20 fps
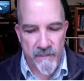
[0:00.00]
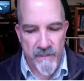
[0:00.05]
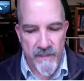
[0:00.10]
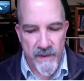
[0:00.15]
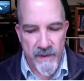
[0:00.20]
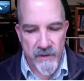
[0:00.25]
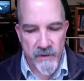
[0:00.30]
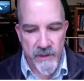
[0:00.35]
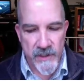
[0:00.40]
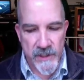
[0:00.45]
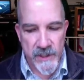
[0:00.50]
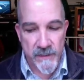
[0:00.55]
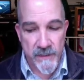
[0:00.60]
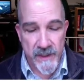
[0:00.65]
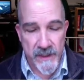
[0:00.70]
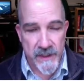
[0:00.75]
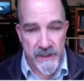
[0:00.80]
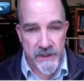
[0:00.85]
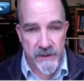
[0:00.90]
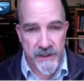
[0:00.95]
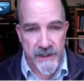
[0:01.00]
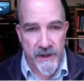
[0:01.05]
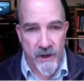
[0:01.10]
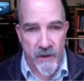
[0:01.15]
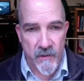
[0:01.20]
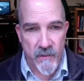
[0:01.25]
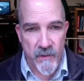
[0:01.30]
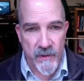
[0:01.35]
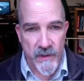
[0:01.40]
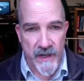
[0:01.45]
interesting military
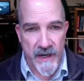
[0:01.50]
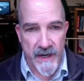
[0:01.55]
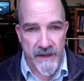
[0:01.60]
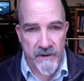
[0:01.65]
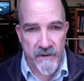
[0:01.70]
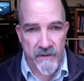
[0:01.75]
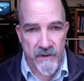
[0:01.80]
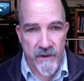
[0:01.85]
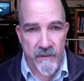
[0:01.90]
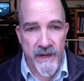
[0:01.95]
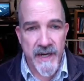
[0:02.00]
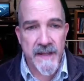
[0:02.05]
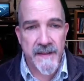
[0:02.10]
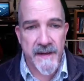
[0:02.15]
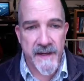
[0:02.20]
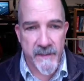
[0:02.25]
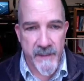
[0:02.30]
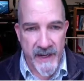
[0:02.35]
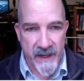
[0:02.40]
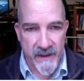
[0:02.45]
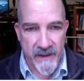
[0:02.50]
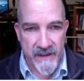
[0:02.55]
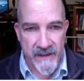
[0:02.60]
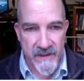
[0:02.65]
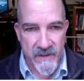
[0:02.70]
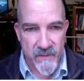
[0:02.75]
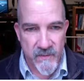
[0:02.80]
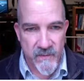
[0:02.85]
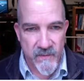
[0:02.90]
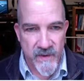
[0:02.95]
hardware that I don't know anything about
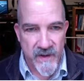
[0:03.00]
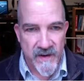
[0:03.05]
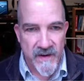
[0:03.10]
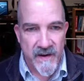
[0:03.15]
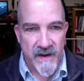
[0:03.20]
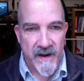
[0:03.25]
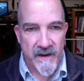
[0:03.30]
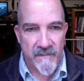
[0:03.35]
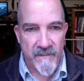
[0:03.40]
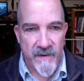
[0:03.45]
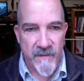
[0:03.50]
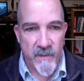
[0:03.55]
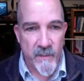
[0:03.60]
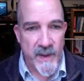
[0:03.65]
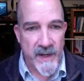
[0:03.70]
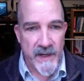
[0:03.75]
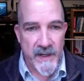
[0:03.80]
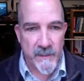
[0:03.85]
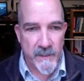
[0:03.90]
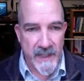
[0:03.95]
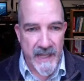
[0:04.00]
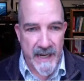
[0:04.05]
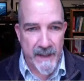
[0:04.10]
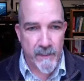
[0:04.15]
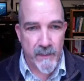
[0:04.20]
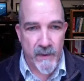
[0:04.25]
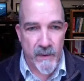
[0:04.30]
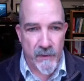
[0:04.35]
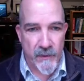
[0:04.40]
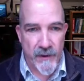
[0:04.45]
because I've never been in a
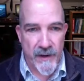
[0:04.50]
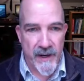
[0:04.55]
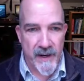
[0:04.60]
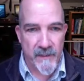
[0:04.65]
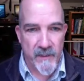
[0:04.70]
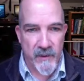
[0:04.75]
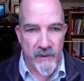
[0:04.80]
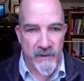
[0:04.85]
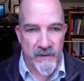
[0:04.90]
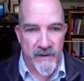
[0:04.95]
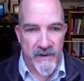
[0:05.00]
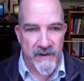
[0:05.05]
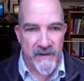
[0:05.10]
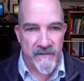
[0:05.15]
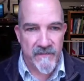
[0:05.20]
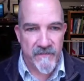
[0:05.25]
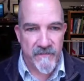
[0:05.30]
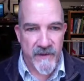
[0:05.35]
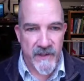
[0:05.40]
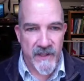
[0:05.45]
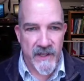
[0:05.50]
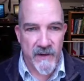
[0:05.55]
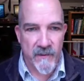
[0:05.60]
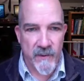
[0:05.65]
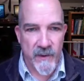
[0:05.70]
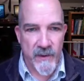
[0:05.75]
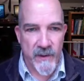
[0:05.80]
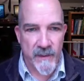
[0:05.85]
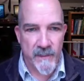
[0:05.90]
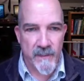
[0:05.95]
black program or affiliated
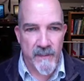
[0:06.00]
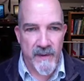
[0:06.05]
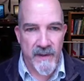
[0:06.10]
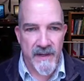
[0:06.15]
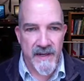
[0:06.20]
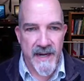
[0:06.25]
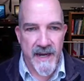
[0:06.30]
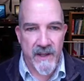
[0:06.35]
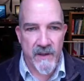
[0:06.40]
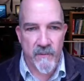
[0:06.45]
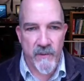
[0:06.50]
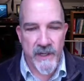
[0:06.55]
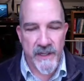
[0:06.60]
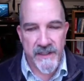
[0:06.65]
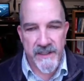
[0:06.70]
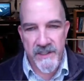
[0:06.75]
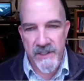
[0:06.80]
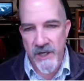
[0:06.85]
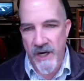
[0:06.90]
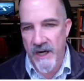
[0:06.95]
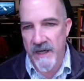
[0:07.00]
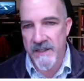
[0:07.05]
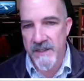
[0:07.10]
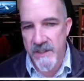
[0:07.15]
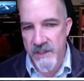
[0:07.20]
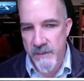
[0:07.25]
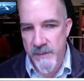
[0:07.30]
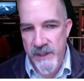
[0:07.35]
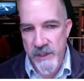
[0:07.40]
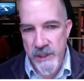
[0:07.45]
with it. But now that we get to talk
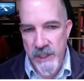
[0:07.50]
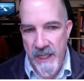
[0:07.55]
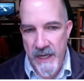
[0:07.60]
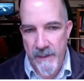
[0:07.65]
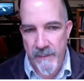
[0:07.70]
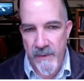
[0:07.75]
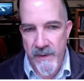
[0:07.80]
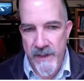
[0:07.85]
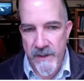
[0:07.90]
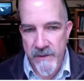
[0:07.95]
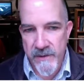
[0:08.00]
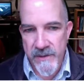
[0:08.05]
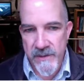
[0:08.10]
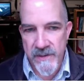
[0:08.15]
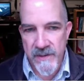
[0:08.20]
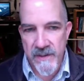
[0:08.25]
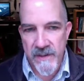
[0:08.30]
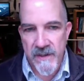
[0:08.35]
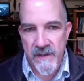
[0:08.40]
to special operators,